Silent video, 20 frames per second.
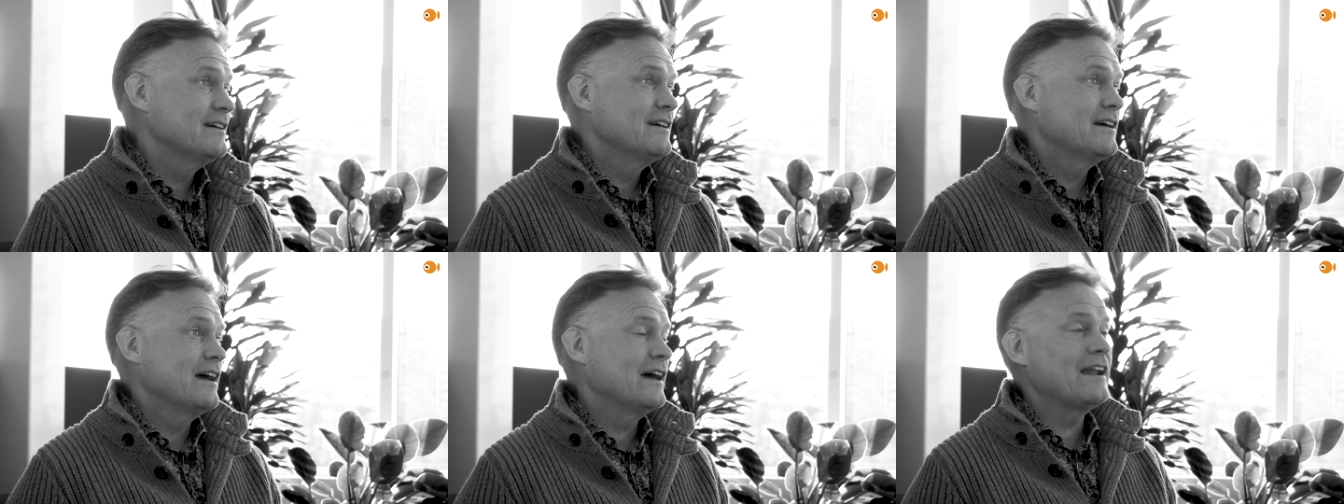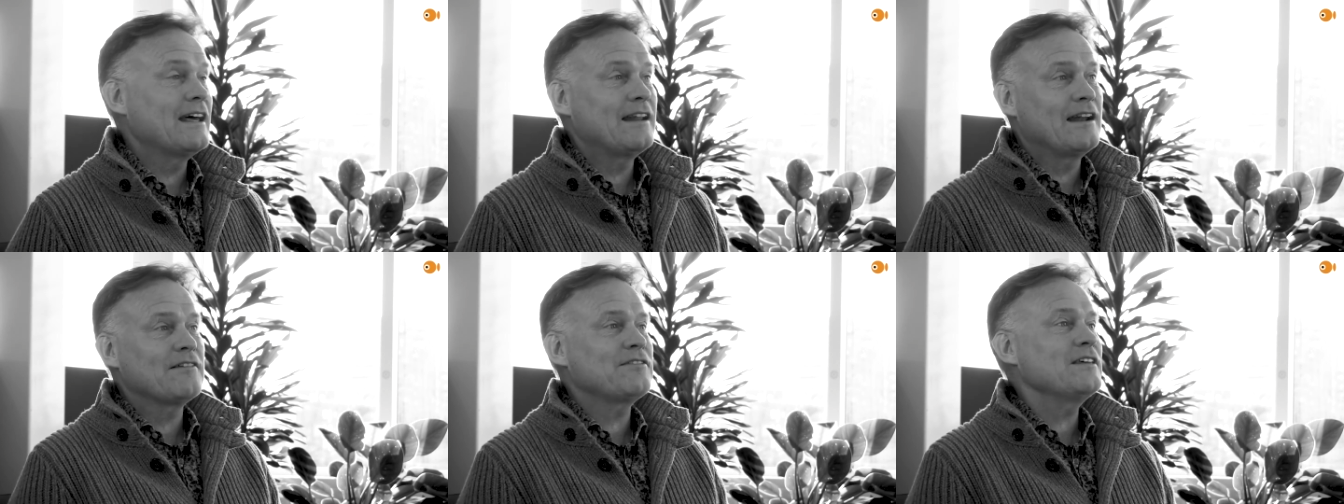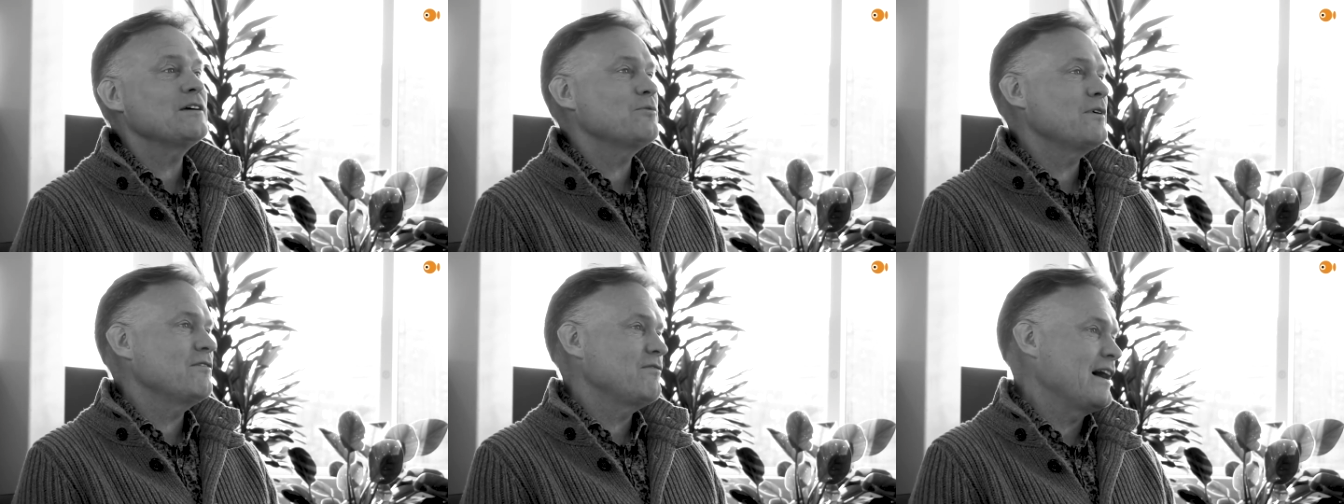Yeah. And, and, I
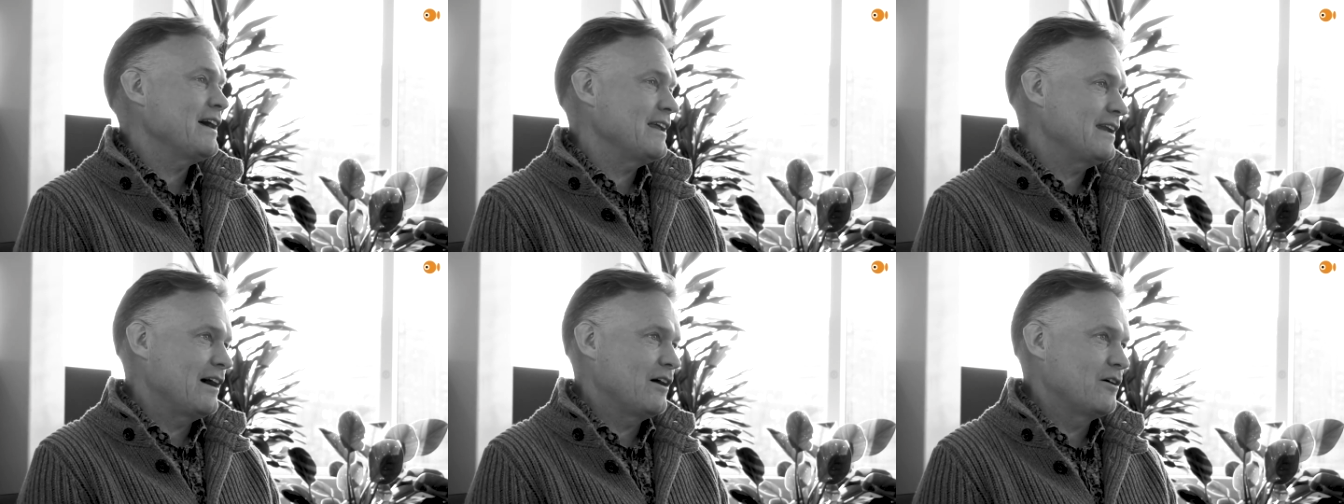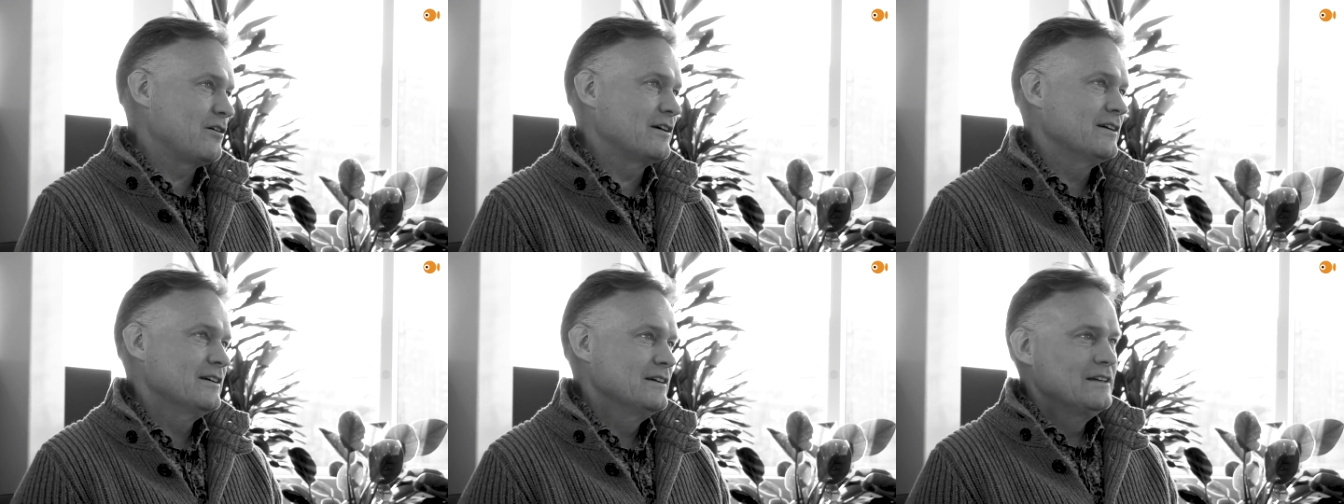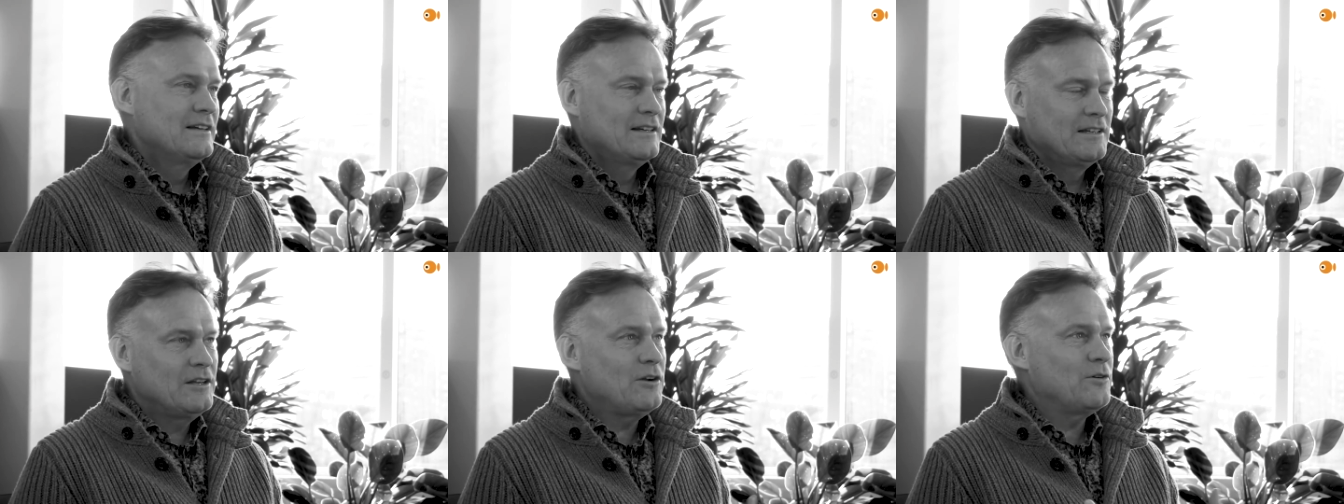think we've had our
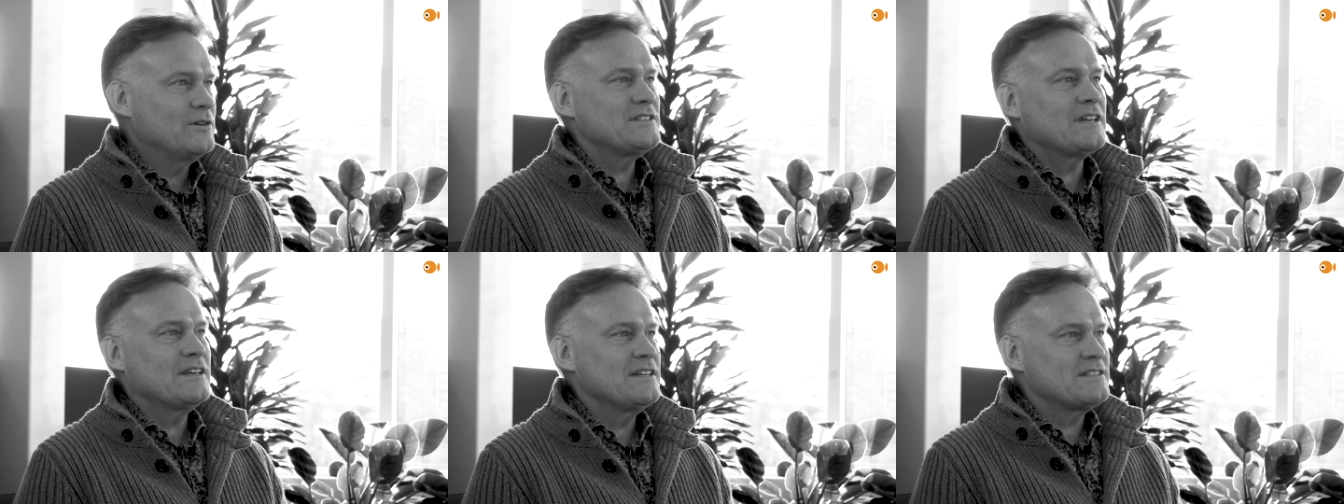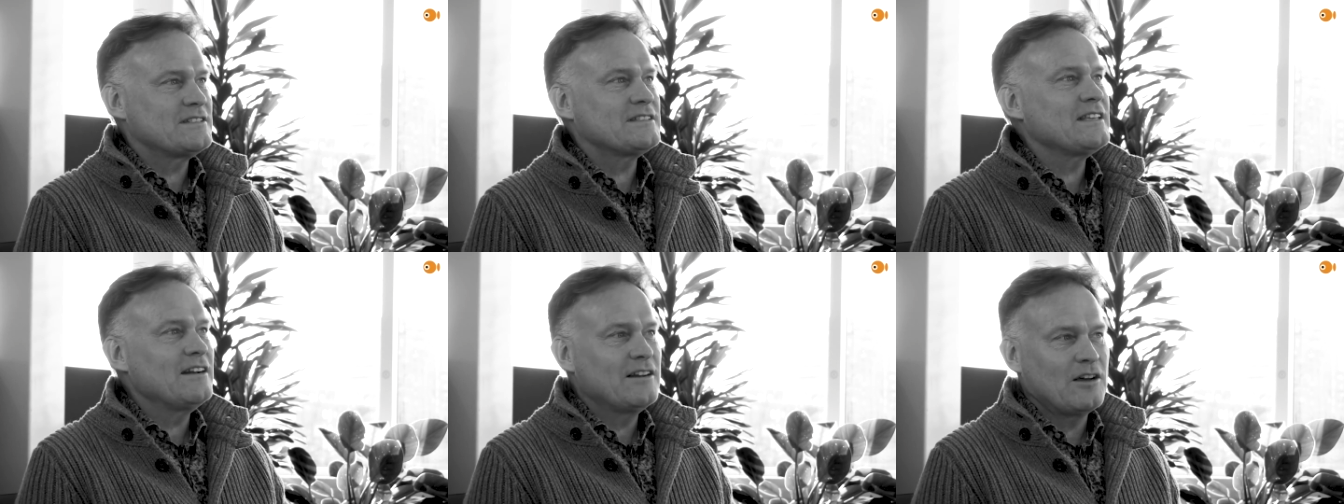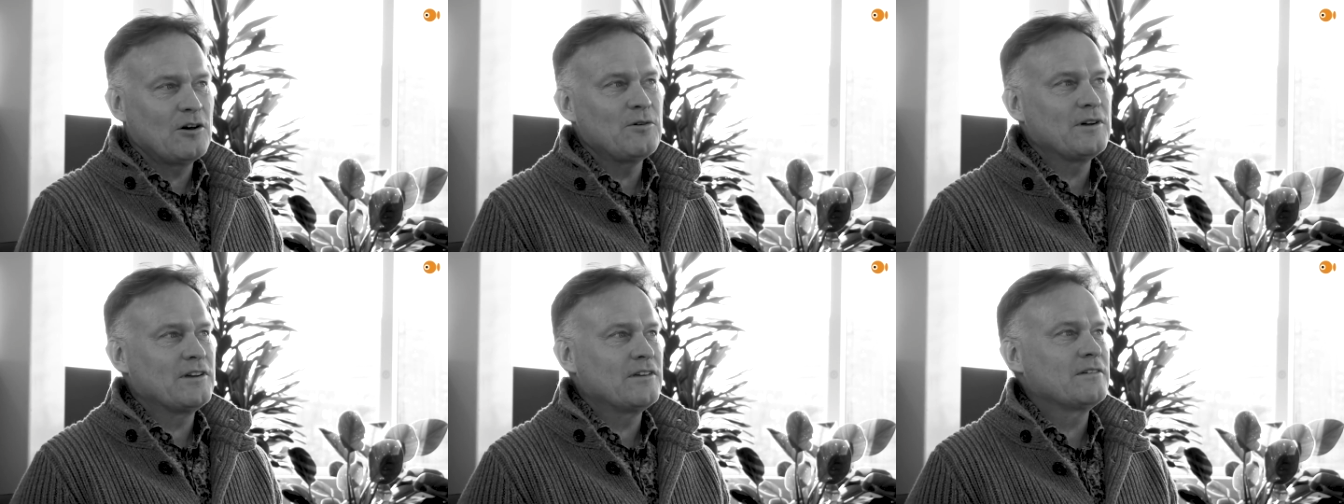you know it's it's still
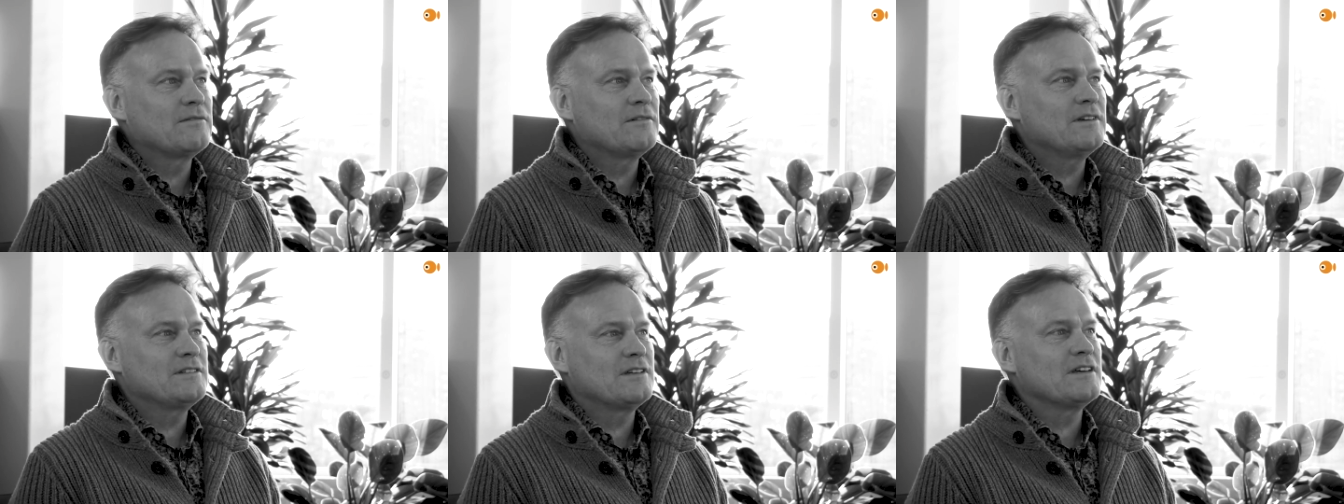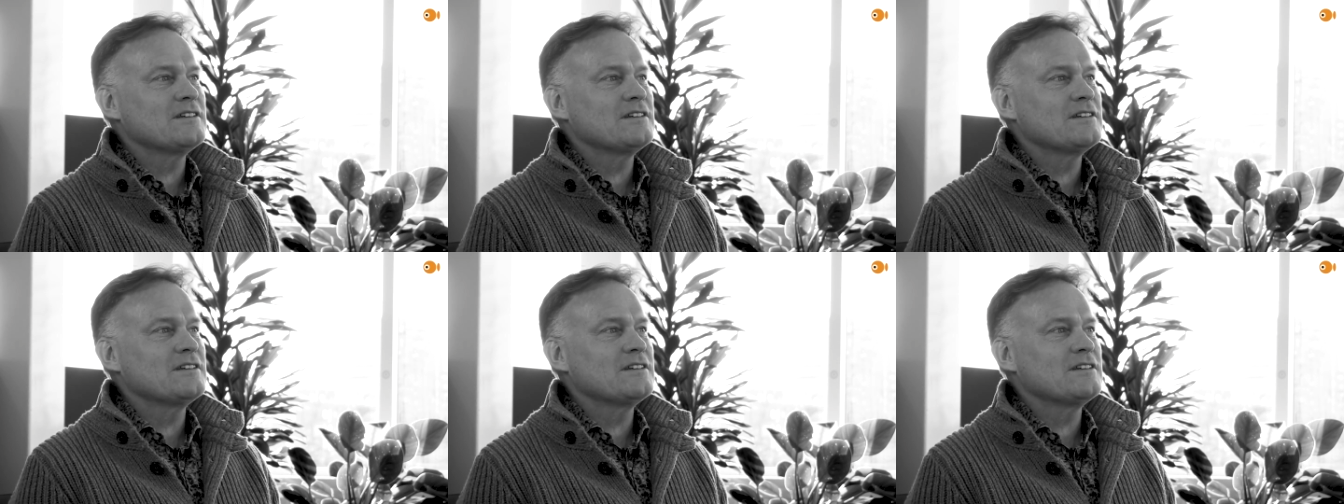going it's,